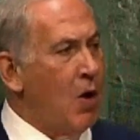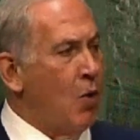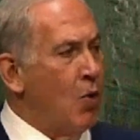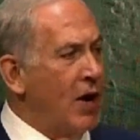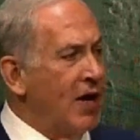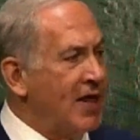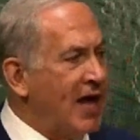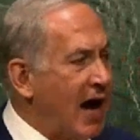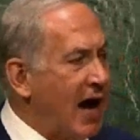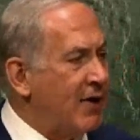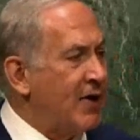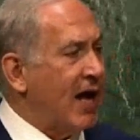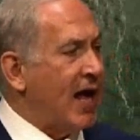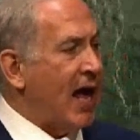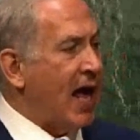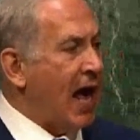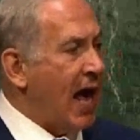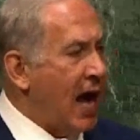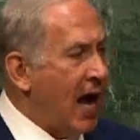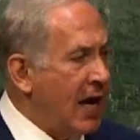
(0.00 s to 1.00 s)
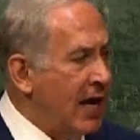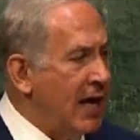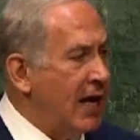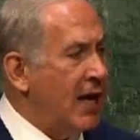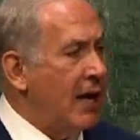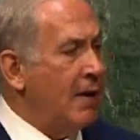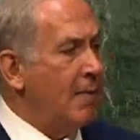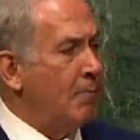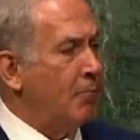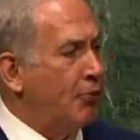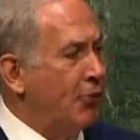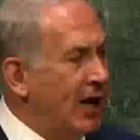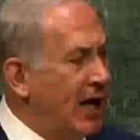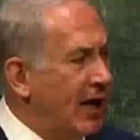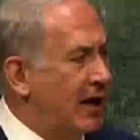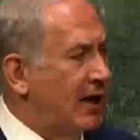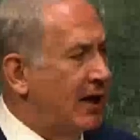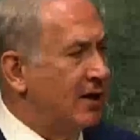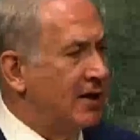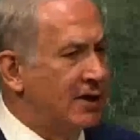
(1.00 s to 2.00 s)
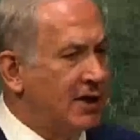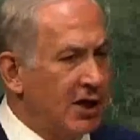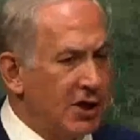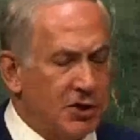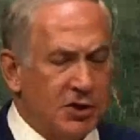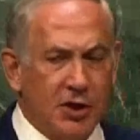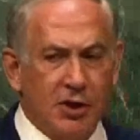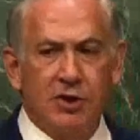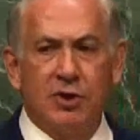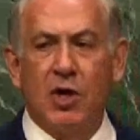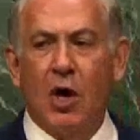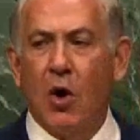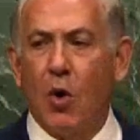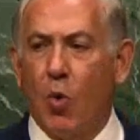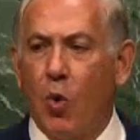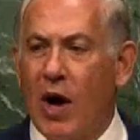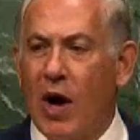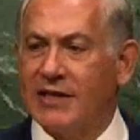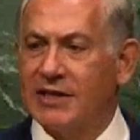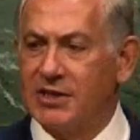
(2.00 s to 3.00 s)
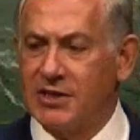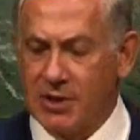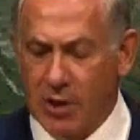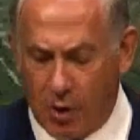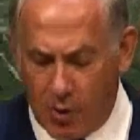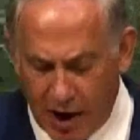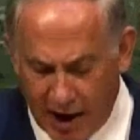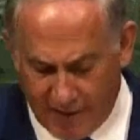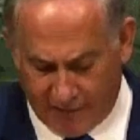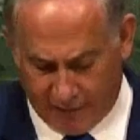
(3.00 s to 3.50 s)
without any preconditions whatsoever.